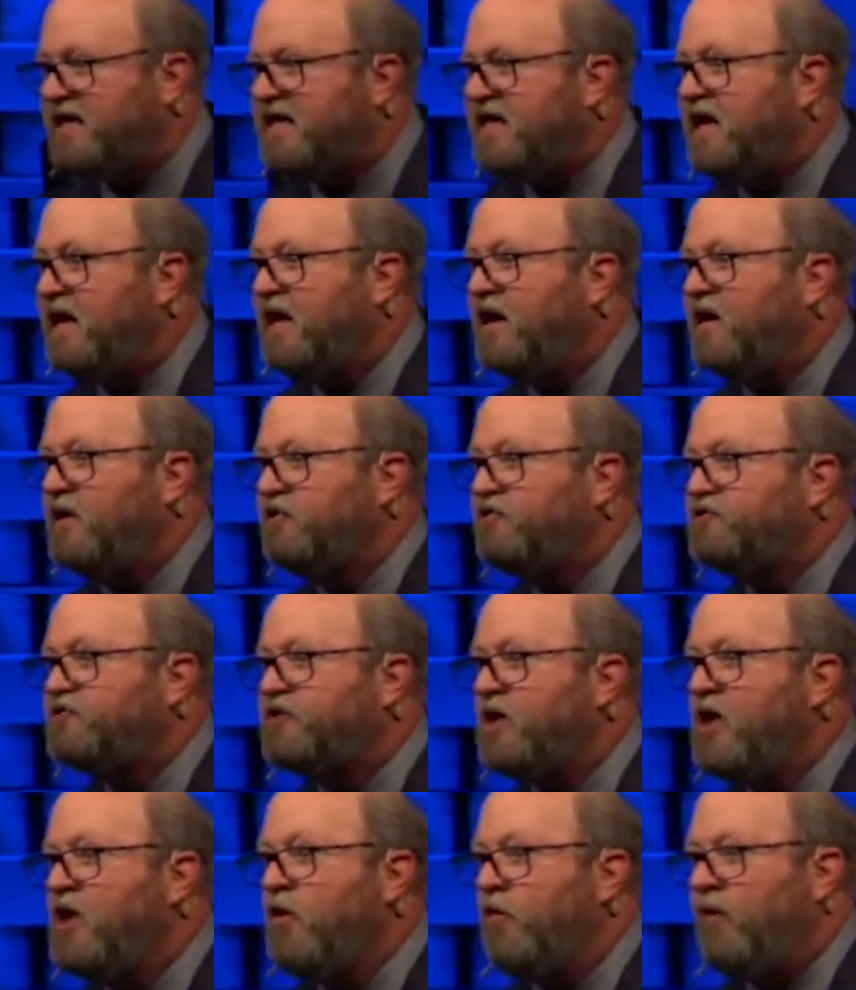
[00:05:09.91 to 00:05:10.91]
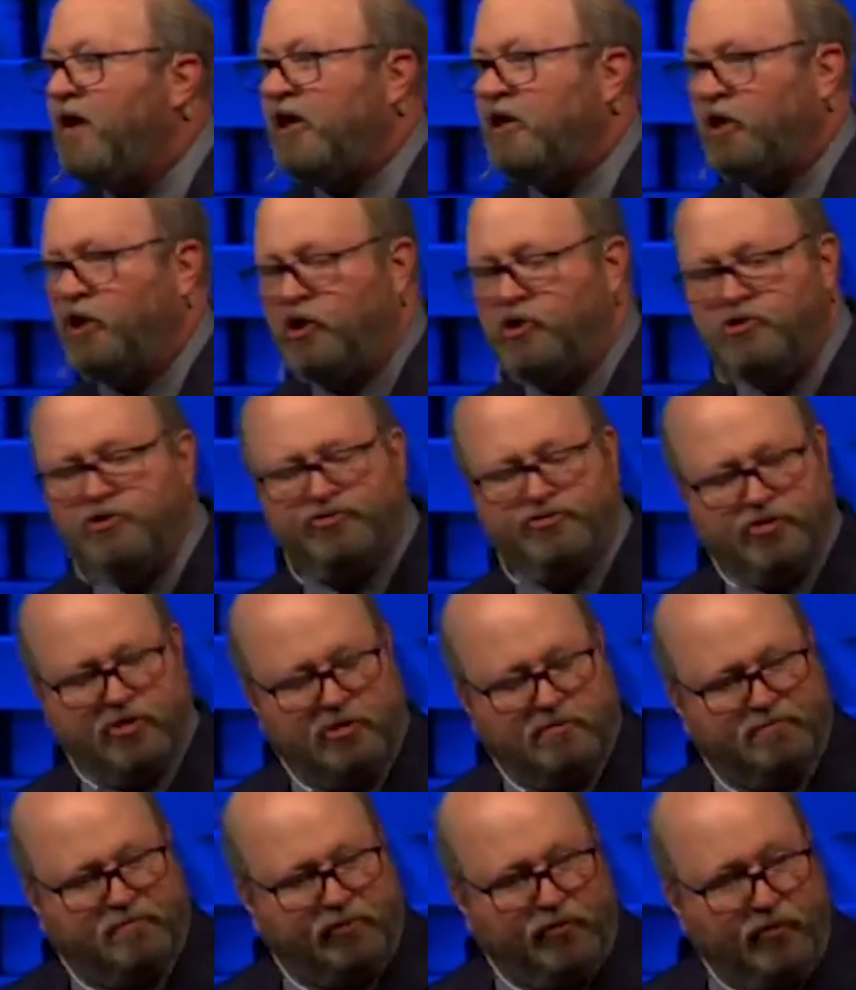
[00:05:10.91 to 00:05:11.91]
years, when Luther
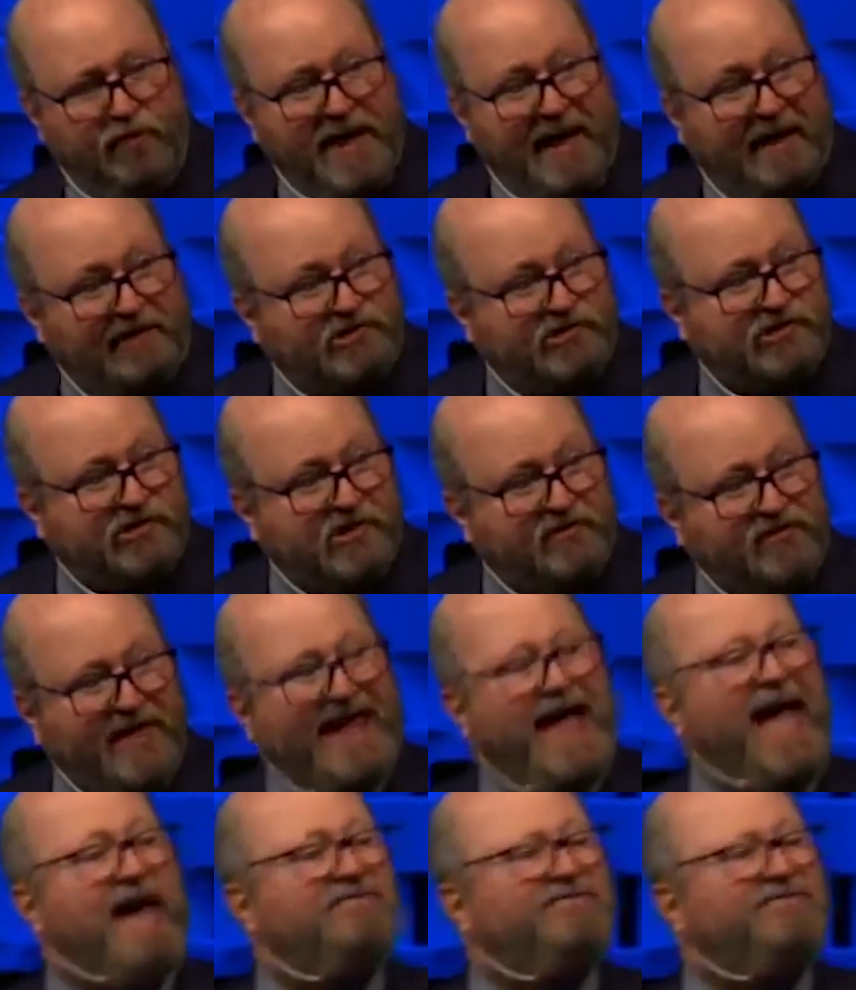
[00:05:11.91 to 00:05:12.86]
prints, they have